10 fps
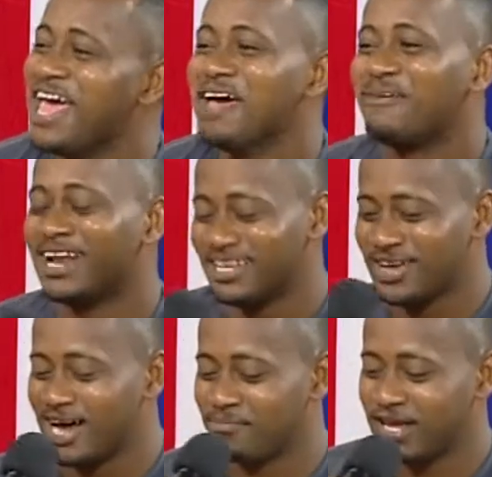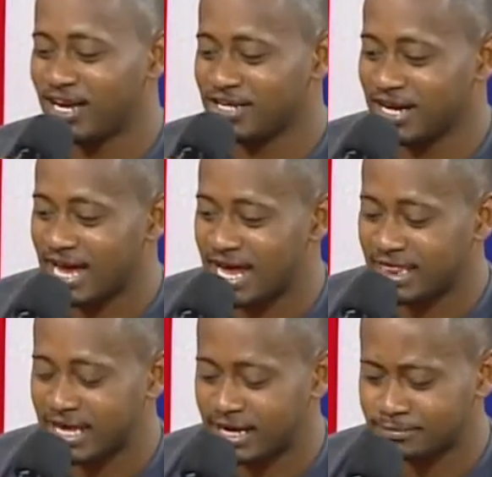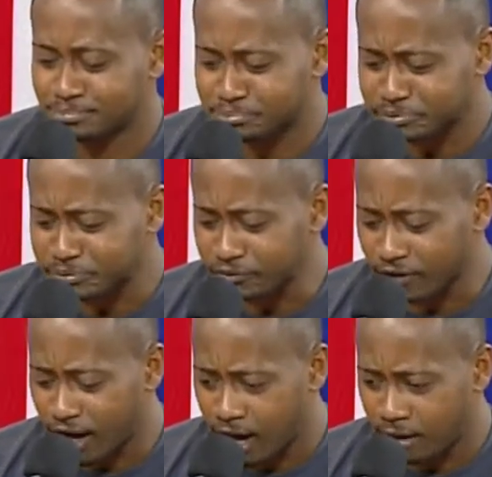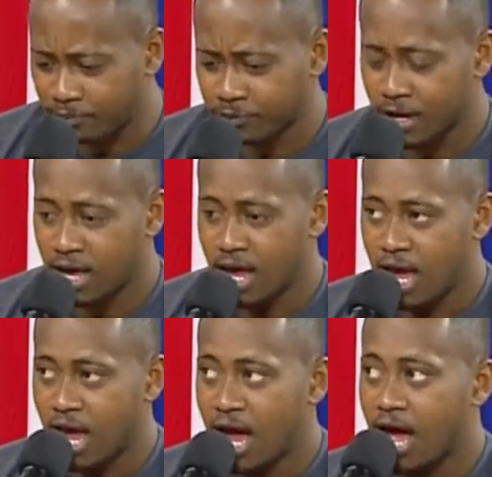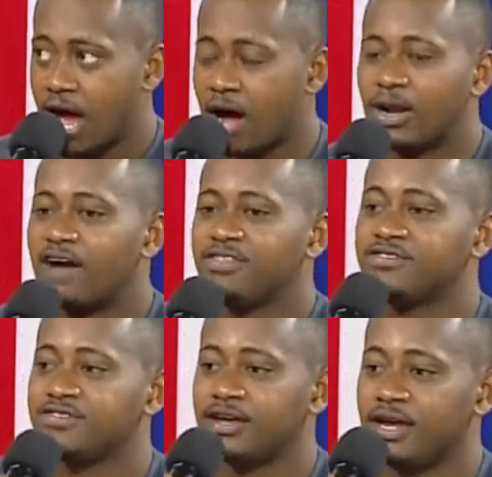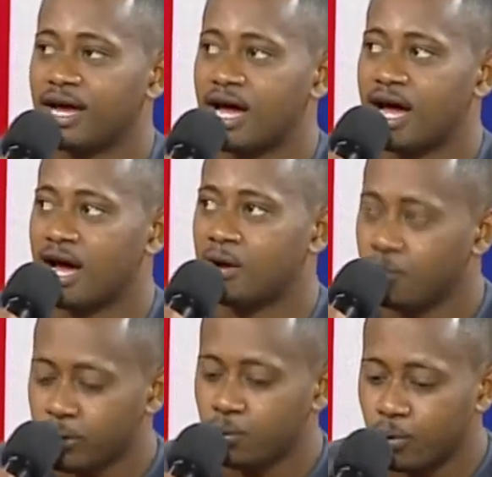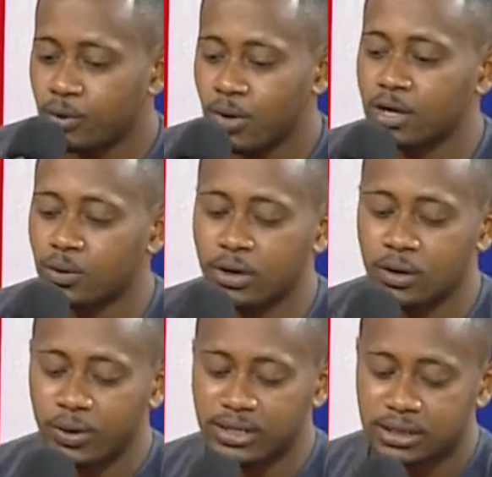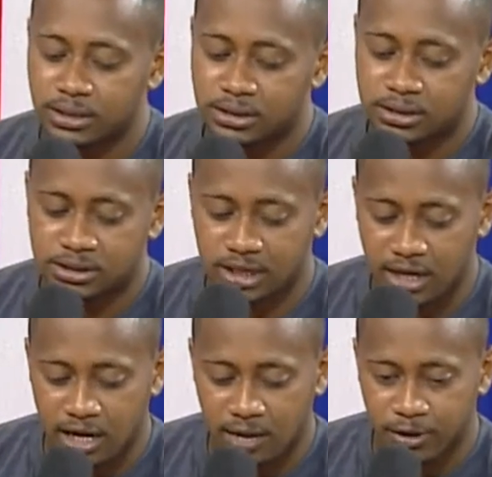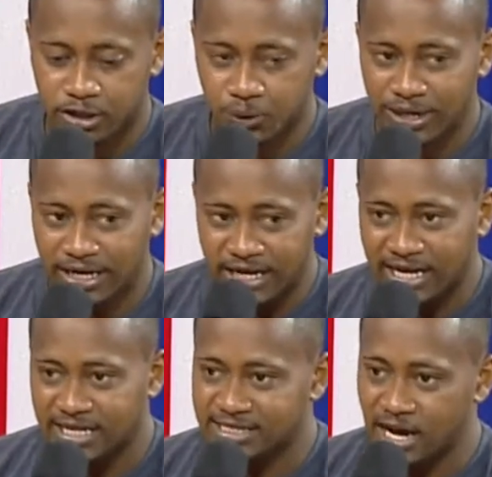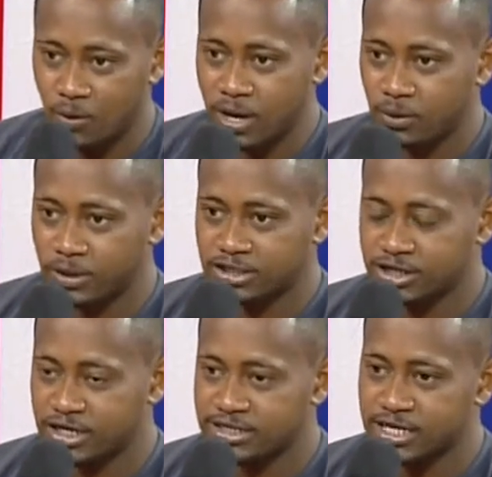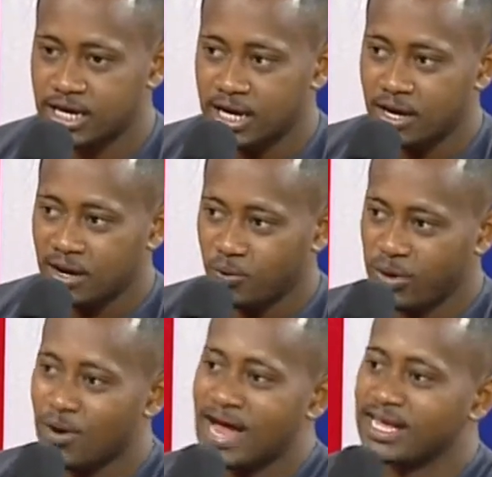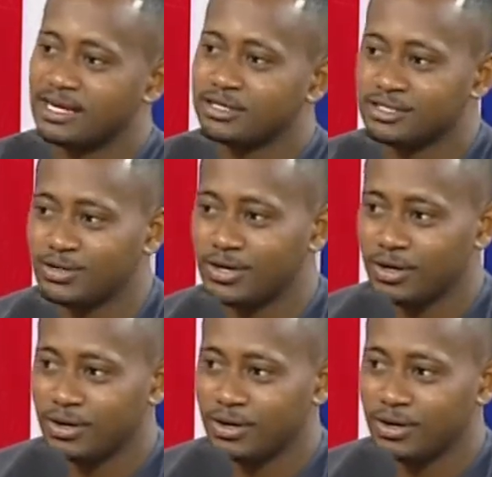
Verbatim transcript: but um, Deja, and then um, I would have to say I would would want to work with TR, but doing a lead because that one was just we writing in the studio. Writing together,